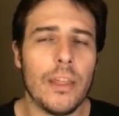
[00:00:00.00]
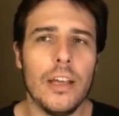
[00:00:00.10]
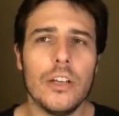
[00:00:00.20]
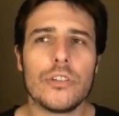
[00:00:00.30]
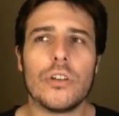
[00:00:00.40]

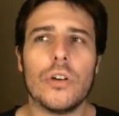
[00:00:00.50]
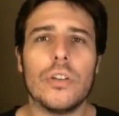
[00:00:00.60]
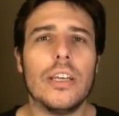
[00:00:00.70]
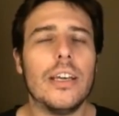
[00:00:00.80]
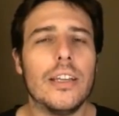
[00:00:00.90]
So
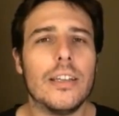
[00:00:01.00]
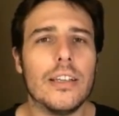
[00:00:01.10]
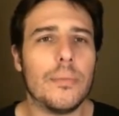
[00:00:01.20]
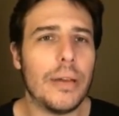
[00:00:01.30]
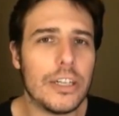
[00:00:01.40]
the
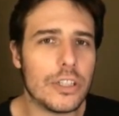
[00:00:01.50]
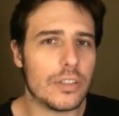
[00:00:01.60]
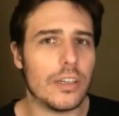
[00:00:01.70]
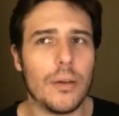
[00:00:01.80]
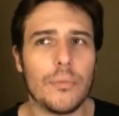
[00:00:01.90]
pictures
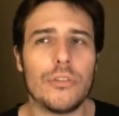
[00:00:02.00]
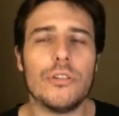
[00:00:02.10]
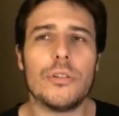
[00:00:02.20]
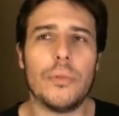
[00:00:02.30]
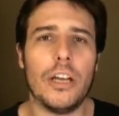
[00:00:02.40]
that come through
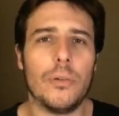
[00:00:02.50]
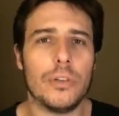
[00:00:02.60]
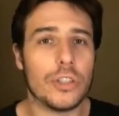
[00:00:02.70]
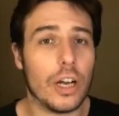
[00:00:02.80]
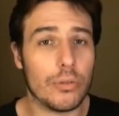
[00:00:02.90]
to me,
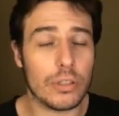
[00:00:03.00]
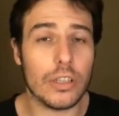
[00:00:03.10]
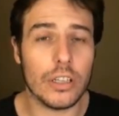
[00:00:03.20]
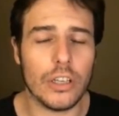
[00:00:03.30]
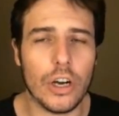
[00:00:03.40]
which I'd written
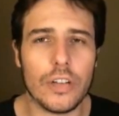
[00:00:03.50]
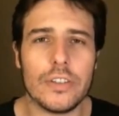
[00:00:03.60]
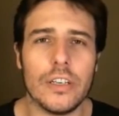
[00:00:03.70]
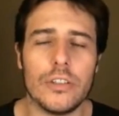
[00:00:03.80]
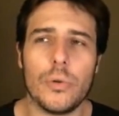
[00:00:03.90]
in the
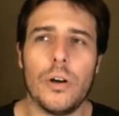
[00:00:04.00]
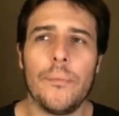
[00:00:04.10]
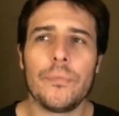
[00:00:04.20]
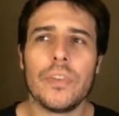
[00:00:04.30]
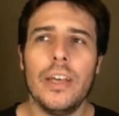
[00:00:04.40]
article as well,
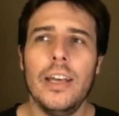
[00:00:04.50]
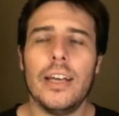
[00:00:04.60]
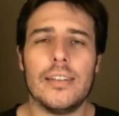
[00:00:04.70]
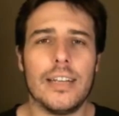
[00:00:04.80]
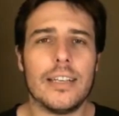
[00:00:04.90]

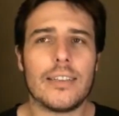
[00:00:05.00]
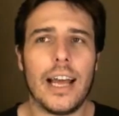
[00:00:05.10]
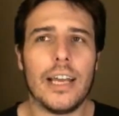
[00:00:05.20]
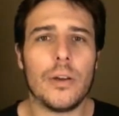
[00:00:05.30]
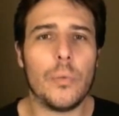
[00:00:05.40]
is that it's
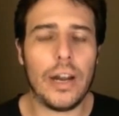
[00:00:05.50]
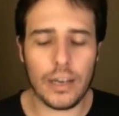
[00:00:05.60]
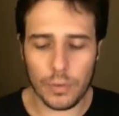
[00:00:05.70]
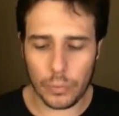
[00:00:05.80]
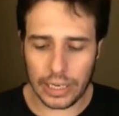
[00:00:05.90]
like
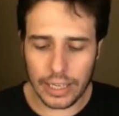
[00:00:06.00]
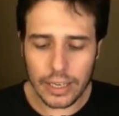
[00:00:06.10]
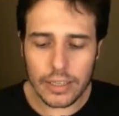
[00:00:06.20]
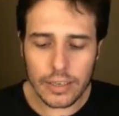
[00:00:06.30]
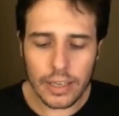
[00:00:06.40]
when a
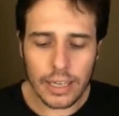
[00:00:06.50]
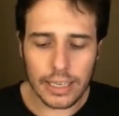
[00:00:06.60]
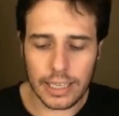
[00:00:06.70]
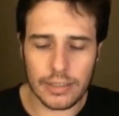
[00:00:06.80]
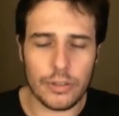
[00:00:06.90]
kid
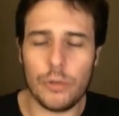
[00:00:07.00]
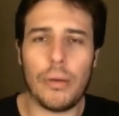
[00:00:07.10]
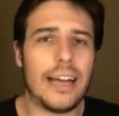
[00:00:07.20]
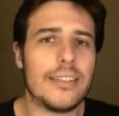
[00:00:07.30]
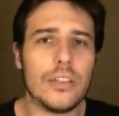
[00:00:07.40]
gets a new
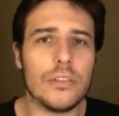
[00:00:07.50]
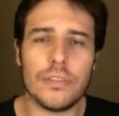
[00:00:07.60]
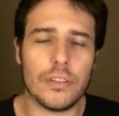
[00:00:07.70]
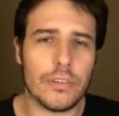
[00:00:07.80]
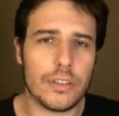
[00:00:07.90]
bicycle
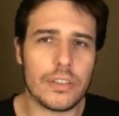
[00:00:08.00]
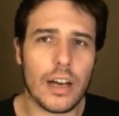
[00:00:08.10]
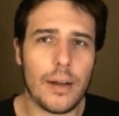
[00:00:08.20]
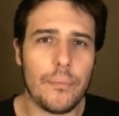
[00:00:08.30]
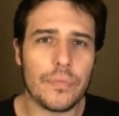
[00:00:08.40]
for the first
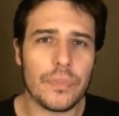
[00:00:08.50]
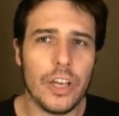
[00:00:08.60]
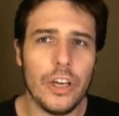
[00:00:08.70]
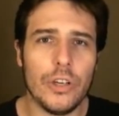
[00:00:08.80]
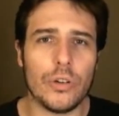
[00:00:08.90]
time,
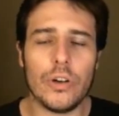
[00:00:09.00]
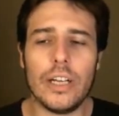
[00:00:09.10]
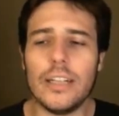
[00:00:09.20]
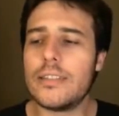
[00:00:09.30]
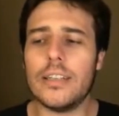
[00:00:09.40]
you don't
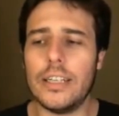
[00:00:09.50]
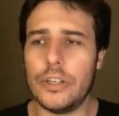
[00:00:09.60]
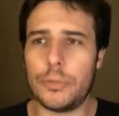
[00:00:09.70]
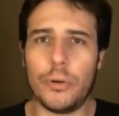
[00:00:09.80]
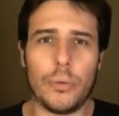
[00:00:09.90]
instantly
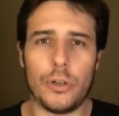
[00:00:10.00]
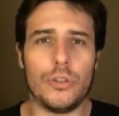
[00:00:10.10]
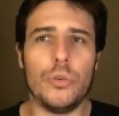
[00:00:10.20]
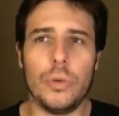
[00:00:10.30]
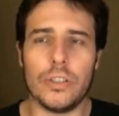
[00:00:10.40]
just put them on
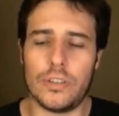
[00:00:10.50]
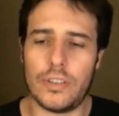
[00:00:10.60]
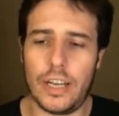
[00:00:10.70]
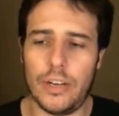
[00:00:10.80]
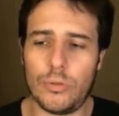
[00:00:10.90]
2 wheels and
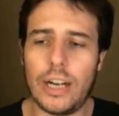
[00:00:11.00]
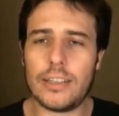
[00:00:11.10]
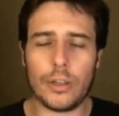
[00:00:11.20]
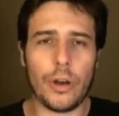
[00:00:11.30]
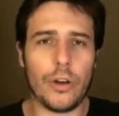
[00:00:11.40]
say,
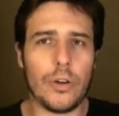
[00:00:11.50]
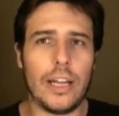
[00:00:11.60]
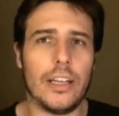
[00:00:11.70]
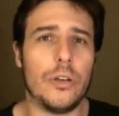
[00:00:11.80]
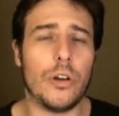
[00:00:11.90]
right, go,
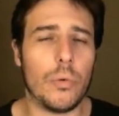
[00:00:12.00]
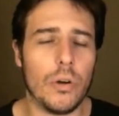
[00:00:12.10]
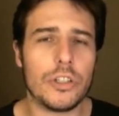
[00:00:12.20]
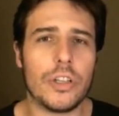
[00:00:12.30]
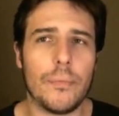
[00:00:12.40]
and then you don't
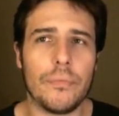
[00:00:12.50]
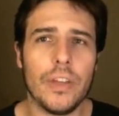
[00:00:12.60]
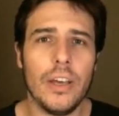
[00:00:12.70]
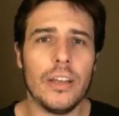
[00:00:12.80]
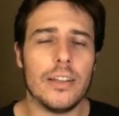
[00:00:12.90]
watch them.
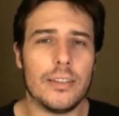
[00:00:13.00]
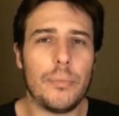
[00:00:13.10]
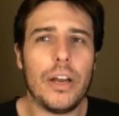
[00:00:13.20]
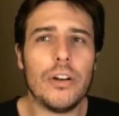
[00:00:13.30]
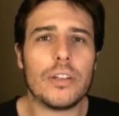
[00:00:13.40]
There's a
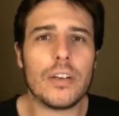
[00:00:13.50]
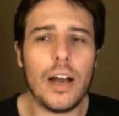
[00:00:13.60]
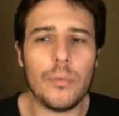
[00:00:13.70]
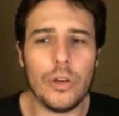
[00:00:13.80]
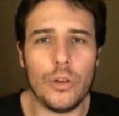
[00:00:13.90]
period of
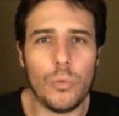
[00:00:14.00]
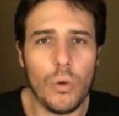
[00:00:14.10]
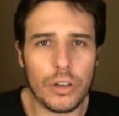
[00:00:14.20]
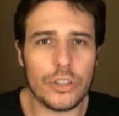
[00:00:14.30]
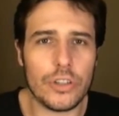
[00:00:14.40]
time where you
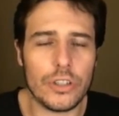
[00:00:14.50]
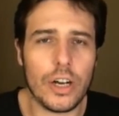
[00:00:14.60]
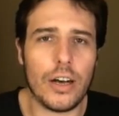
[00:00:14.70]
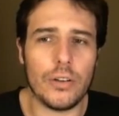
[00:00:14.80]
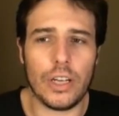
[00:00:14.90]
watch the
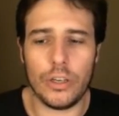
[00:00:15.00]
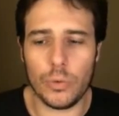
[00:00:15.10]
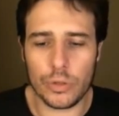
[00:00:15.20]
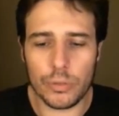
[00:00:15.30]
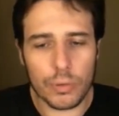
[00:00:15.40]
child and you
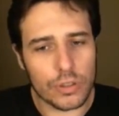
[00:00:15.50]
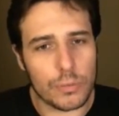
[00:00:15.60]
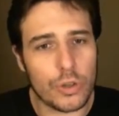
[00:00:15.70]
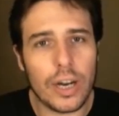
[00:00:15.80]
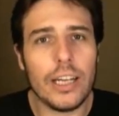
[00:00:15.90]
also put some
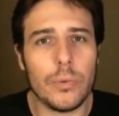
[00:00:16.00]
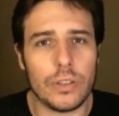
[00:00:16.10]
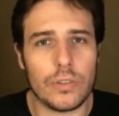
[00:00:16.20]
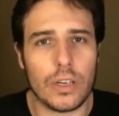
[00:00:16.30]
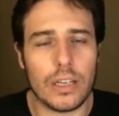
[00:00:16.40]
training
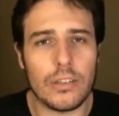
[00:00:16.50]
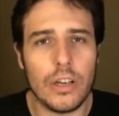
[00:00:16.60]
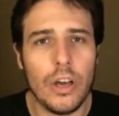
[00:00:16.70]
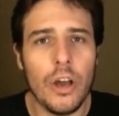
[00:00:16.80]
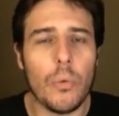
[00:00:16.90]
wheels on it.
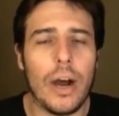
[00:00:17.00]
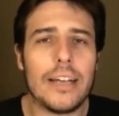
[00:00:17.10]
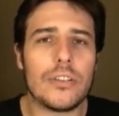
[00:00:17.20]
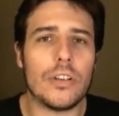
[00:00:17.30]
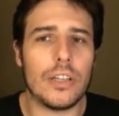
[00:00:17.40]
Why?
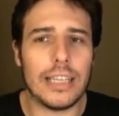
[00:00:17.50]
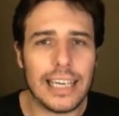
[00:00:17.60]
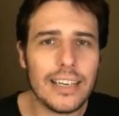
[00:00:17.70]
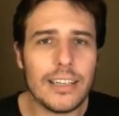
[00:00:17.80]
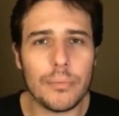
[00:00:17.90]
So that the
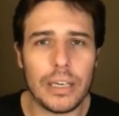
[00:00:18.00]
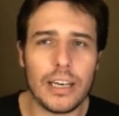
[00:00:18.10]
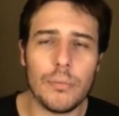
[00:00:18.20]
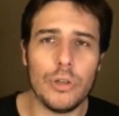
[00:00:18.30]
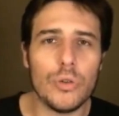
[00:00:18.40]
kid can
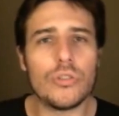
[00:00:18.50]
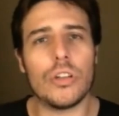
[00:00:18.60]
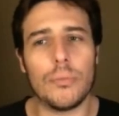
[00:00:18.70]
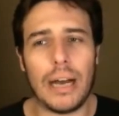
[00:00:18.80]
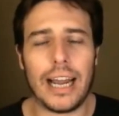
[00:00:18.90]
become used to
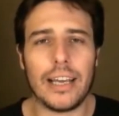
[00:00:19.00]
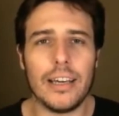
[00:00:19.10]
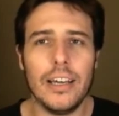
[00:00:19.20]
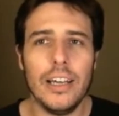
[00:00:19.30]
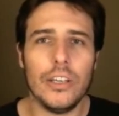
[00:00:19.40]
the bike,
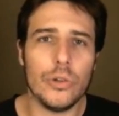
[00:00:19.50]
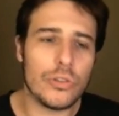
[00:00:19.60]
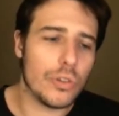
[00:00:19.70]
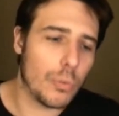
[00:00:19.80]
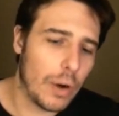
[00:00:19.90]

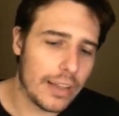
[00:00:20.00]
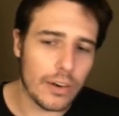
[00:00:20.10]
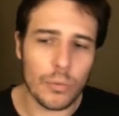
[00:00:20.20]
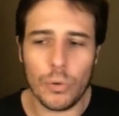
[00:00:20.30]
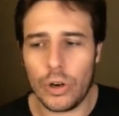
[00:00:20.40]
used to the way that
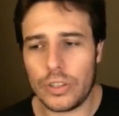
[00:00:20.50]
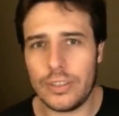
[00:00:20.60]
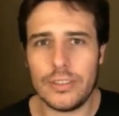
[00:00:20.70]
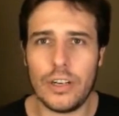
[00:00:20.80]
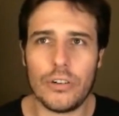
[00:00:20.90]
it works,
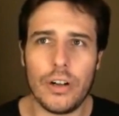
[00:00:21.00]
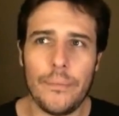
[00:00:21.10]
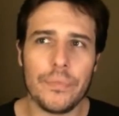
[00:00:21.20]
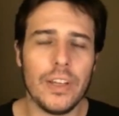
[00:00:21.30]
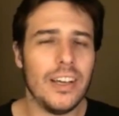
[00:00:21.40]
etc.
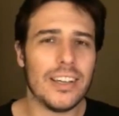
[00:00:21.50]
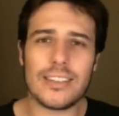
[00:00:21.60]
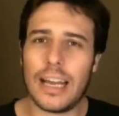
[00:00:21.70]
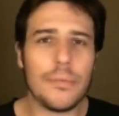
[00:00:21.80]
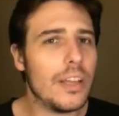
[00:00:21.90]

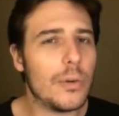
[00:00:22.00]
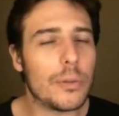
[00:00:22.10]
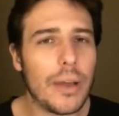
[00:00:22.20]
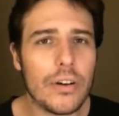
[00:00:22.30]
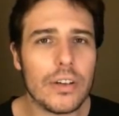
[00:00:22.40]
Same thing
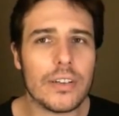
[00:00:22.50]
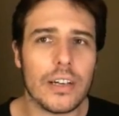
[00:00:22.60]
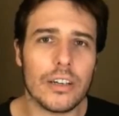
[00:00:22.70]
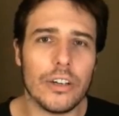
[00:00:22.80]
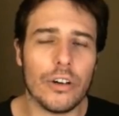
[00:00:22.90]
with
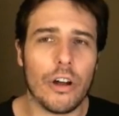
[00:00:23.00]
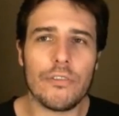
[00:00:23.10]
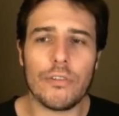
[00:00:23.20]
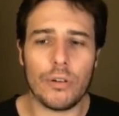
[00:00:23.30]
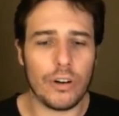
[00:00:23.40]
parenting, you know,
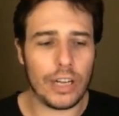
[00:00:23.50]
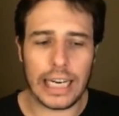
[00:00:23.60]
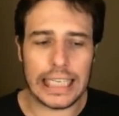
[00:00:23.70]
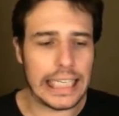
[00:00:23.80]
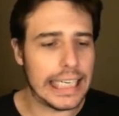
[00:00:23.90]
for
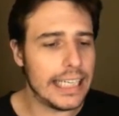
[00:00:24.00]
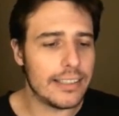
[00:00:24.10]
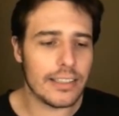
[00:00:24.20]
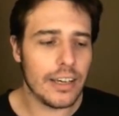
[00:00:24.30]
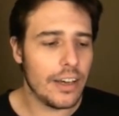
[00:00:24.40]
at
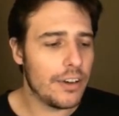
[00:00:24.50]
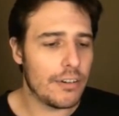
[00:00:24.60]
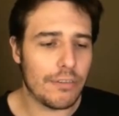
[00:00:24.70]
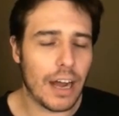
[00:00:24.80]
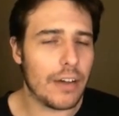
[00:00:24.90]
least
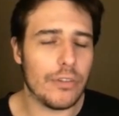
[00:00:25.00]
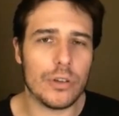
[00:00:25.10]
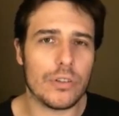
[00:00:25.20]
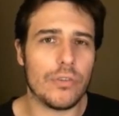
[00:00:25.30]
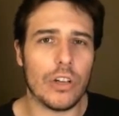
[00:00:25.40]
5
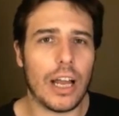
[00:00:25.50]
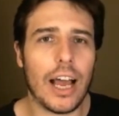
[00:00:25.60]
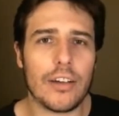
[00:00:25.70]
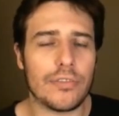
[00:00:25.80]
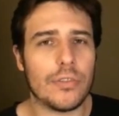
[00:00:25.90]
years of your
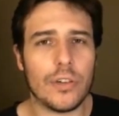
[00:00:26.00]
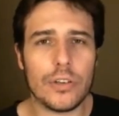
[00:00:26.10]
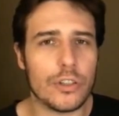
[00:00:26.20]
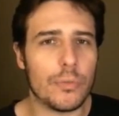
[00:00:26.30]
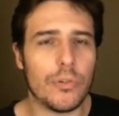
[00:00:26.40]
life,
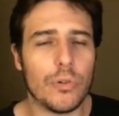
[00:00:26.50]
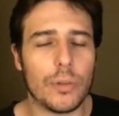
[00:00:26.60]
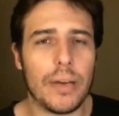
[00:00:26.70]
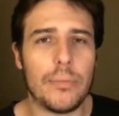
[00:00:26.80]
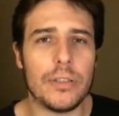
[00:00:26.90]
just
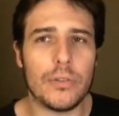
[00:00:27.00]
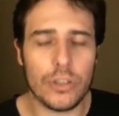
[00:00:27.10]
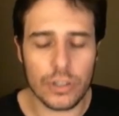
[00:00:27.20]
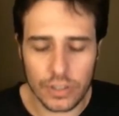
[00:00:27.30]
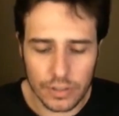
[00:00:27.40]

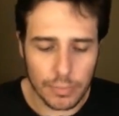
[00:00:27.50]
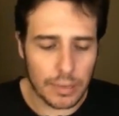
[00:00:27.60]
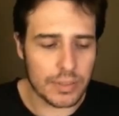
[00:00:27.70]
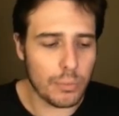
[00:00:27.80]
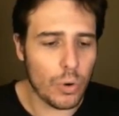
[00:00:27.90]
as the
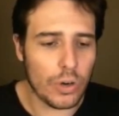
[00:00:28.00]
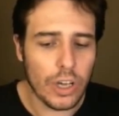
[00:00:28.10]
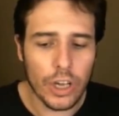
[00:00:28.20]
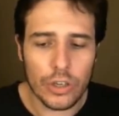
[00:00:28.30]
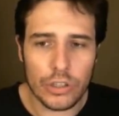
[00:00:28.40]
baby's born,
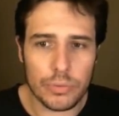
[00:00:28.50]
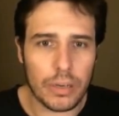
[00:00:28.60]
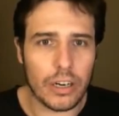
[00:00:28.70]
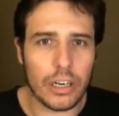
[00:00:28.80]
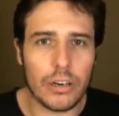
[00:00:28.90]
you
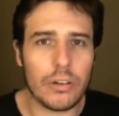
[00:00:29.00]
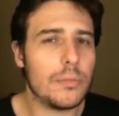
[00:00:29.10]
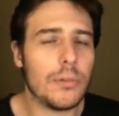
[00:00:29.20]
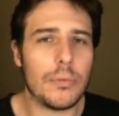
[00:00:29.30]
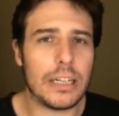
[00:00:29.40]
spend an
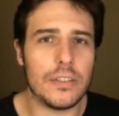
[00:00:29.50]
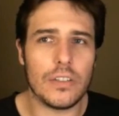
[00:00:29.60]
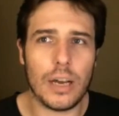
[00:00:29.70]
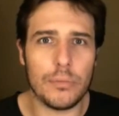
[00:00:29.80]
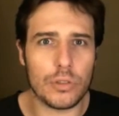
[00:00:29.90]
incredible amount of
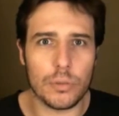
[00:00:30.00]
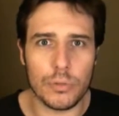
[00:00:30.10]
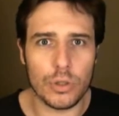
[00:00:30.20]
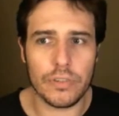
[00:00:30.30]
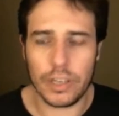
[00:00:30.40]
time just
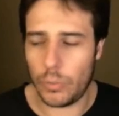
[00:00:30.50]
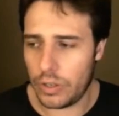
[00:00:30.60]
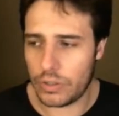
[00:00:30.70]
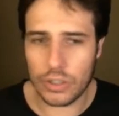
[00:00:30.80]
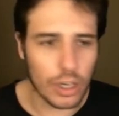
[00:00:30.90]
observing.
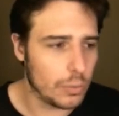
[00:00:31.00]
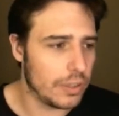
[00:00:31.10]
Where's the child?